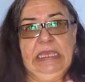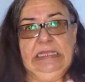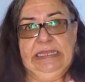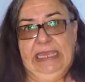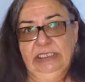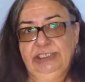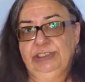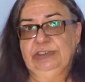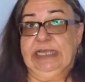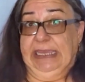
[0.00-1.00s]
They
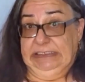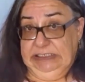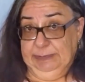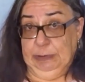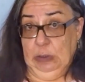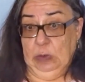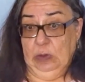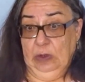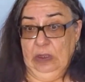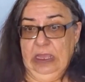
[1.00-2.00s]
should
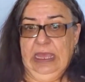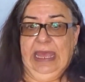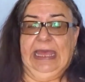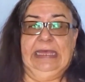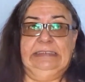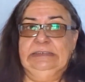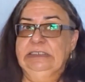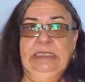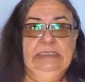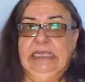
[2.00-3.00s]
explore, and
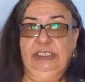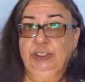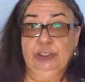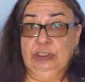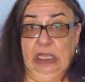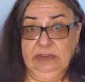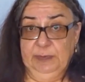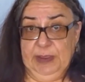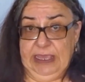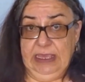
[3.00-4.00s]
they should not
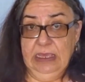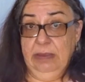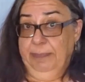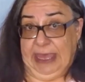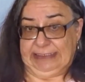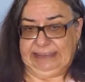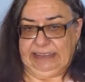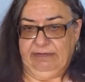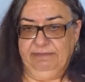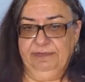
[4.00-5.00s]
be
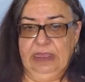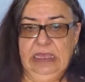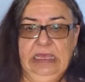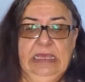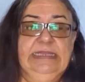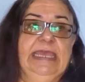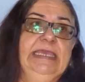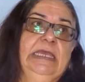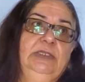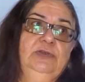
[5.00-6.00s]
passive. They
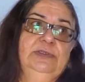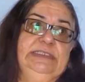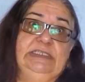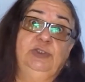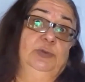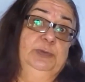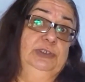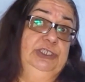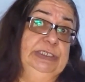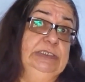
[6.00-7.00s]
can use this
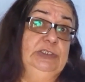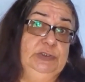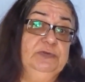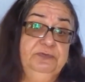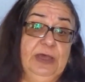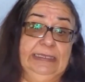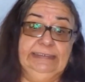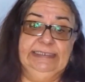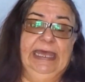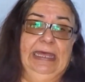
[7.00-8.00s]
opportunity to
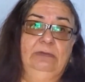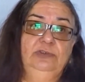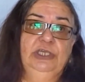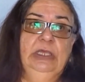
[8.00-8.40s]
find out